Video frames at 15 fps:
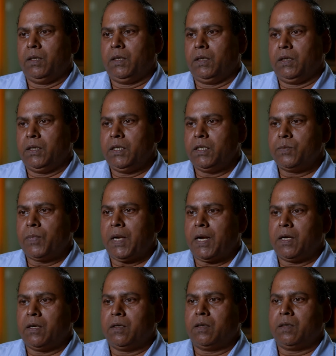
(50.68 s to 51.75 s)
In this
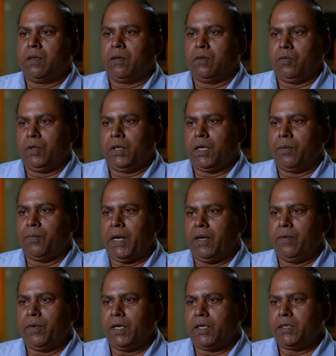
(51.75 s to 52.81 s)
plant, we are
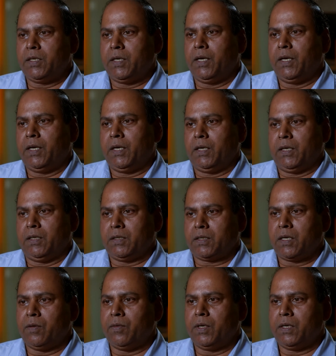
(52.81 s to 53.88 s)
manufacturing
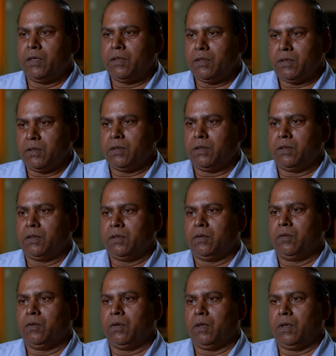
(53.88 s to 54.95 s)
excavators,
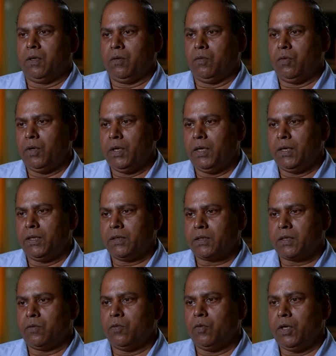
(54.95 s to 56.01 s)
uh, wheeled,
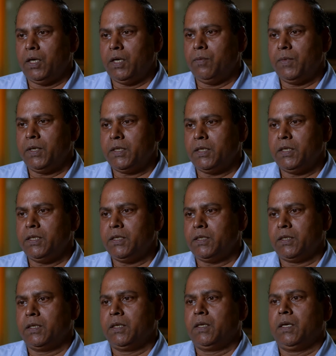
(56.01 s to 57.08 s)
wheeled
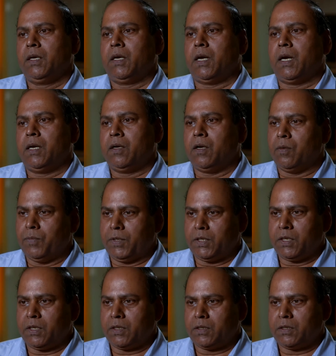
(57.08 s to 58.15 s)
machines and dump
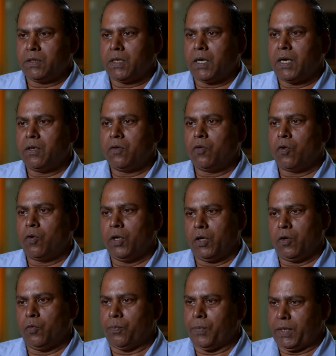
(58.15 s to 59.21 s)
trucks and road
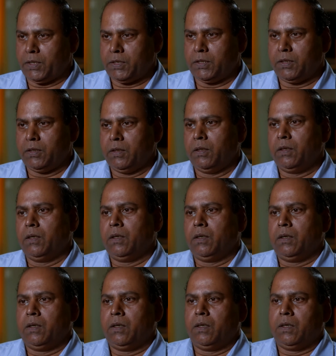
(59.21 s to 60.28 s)
equipments.
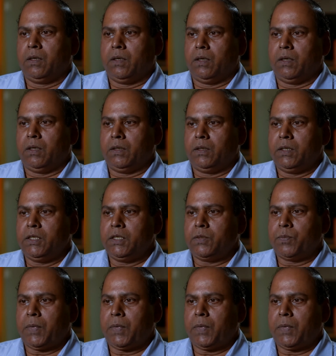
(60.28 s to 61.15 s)
Uh, this